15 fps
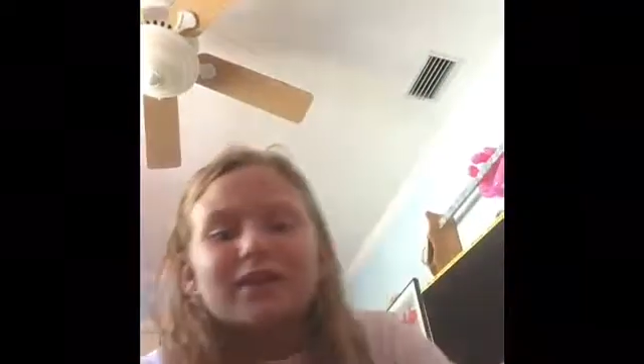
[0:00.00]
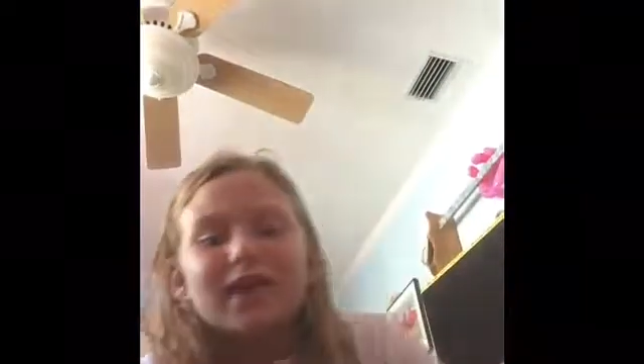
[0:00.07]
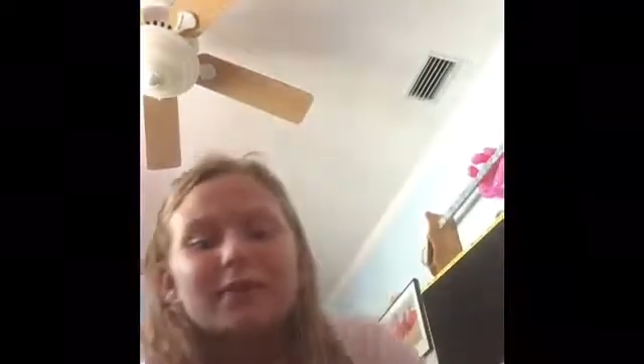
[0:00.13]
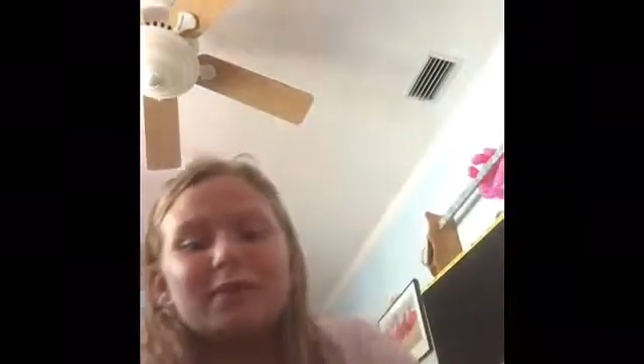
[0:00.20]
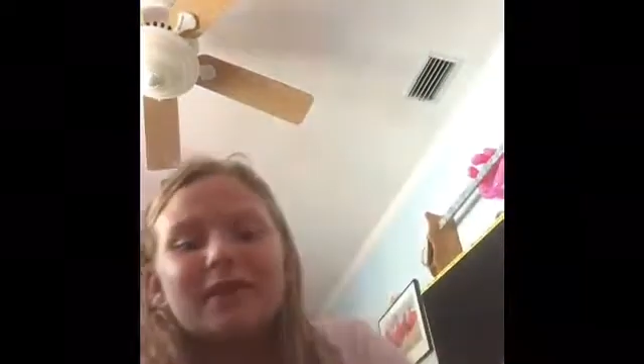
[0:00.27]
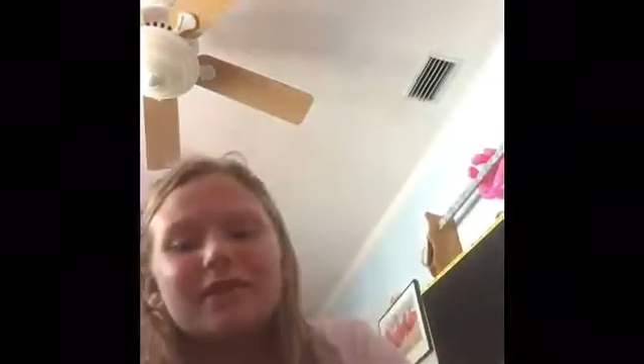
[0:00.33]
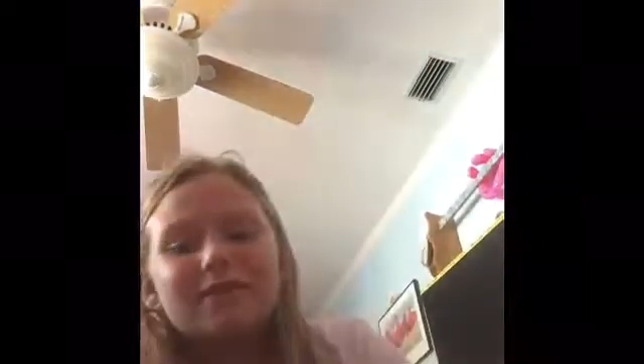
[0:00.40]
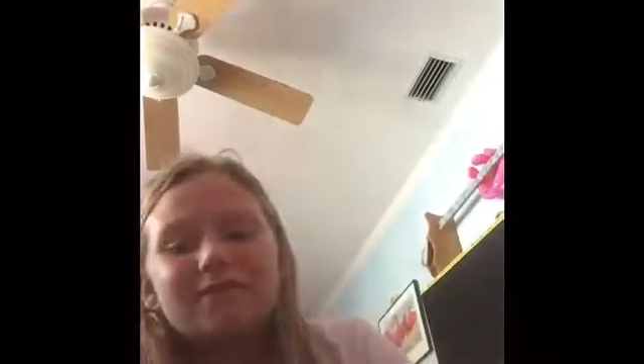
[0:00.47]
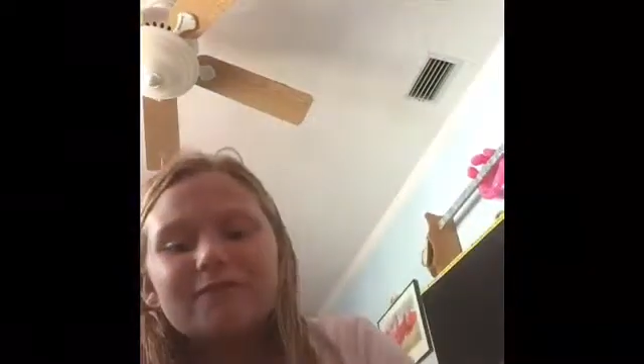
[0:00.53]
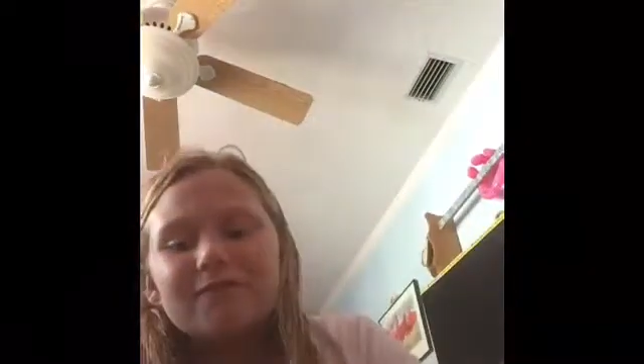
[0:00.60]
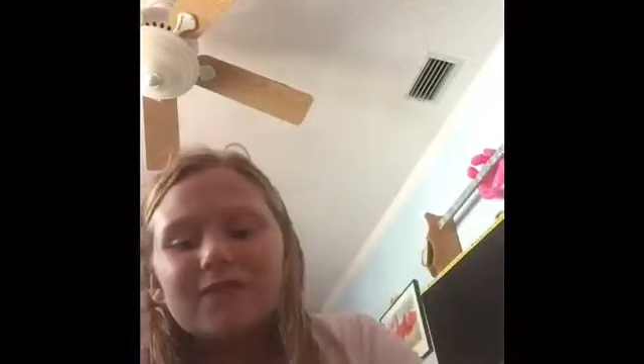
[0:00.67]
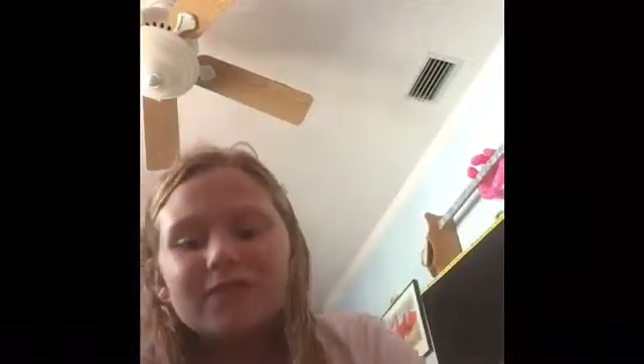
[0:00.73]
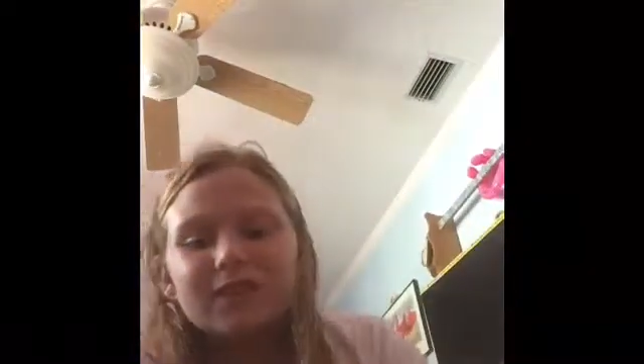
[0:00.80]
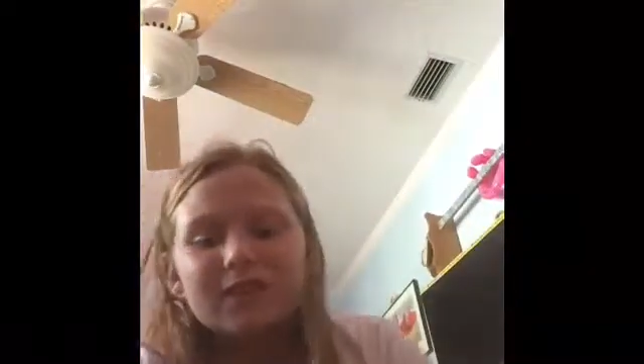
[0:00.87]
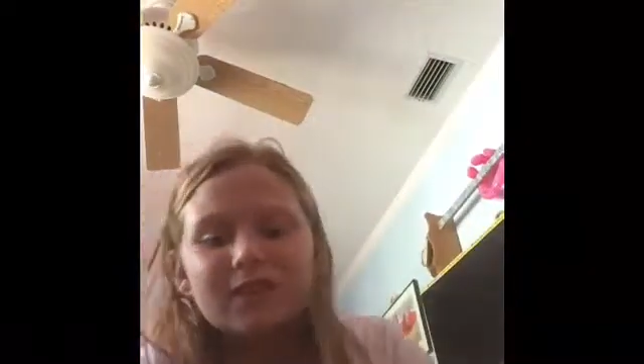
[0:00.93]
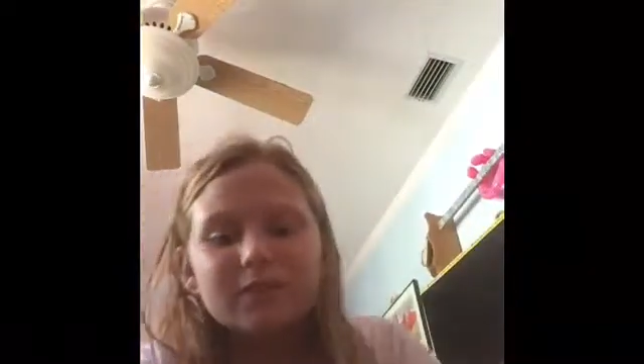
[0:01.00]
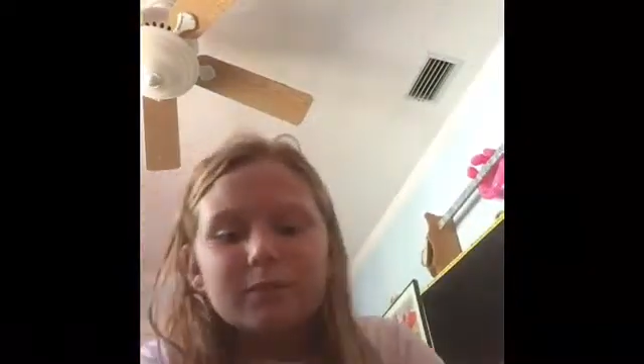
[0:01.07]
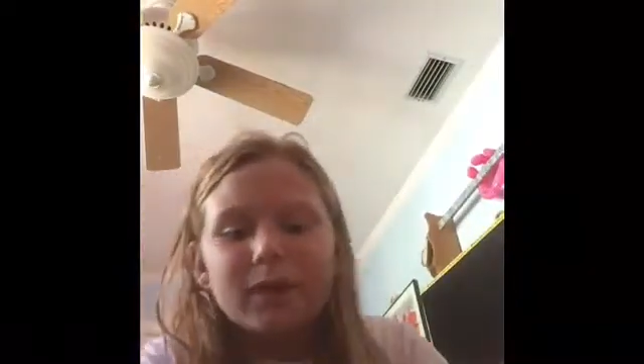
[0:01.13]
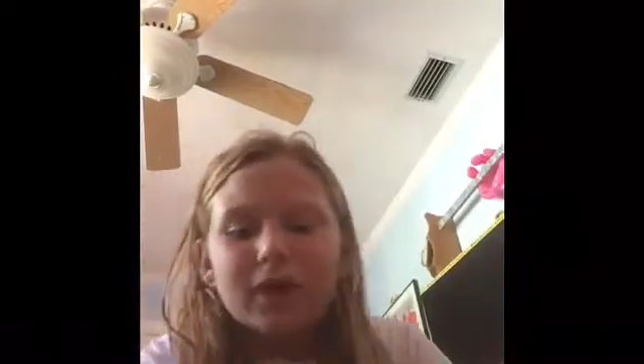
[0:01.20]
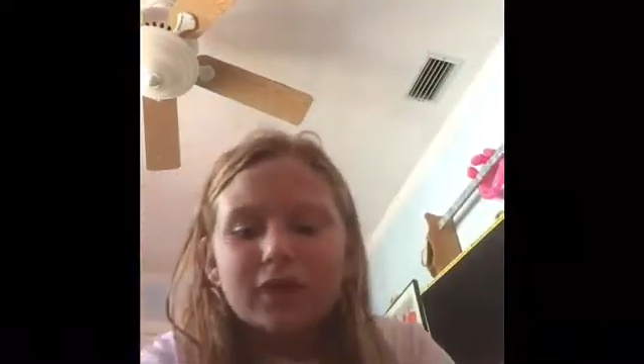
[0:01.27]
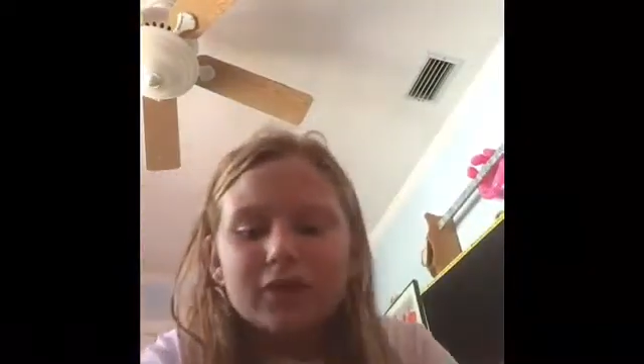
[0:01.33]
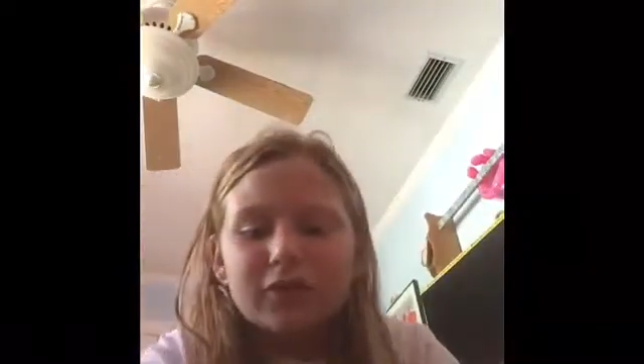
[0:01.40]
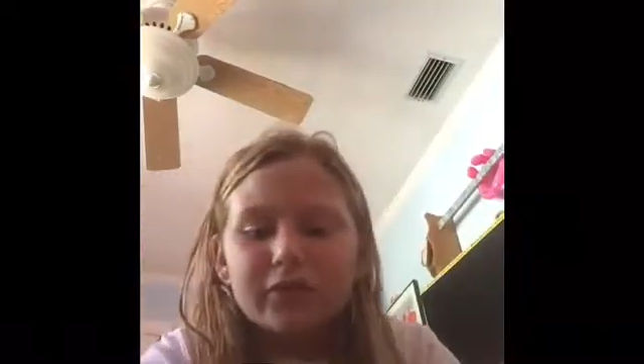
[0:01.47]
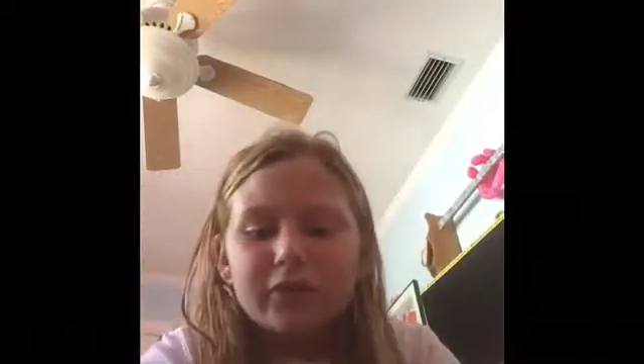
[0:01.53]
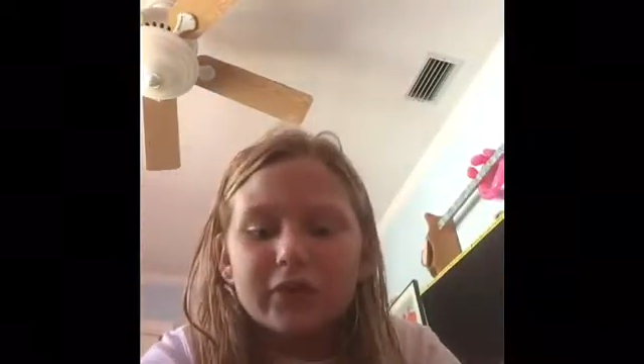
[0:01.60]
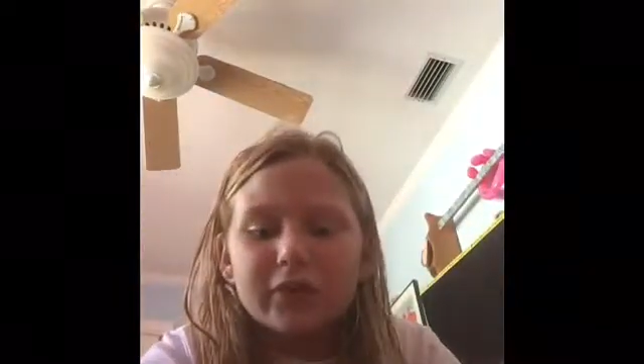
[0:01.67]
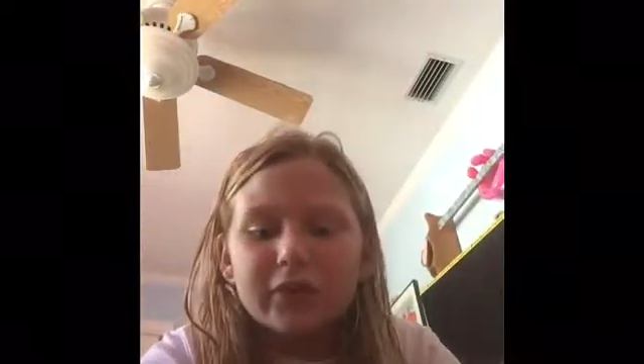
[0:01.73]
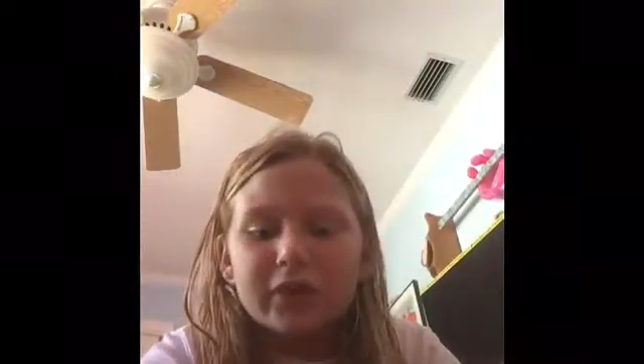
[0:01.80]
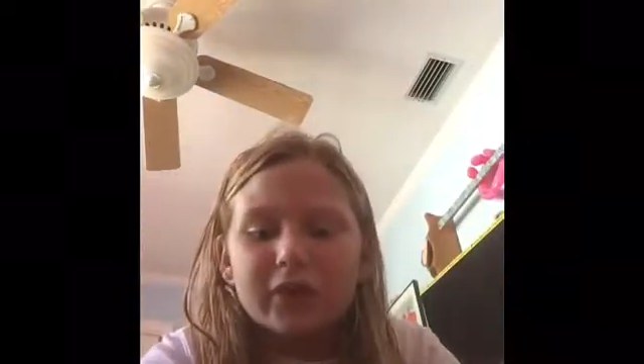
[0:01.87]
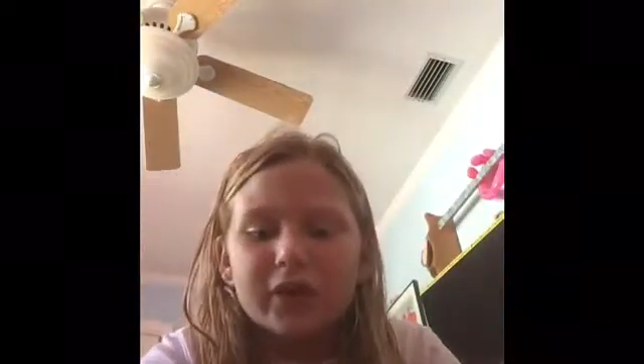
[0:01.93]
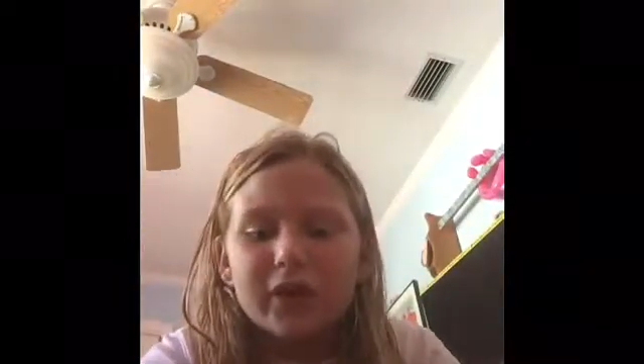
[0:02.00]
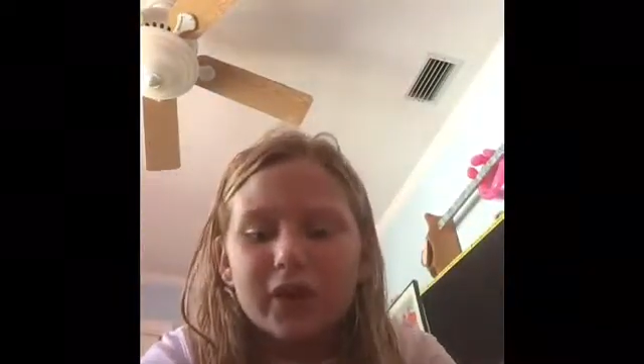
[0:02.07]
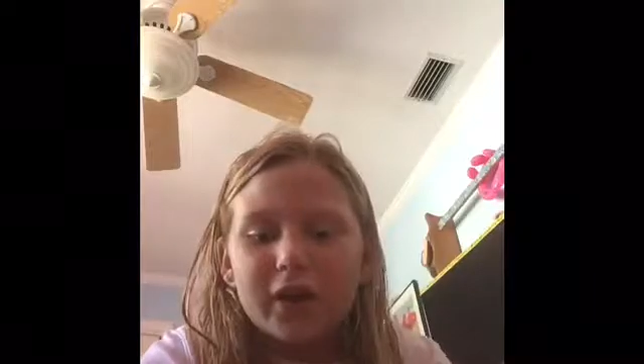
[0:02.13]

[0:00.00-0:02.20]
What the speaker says: I paid $15 for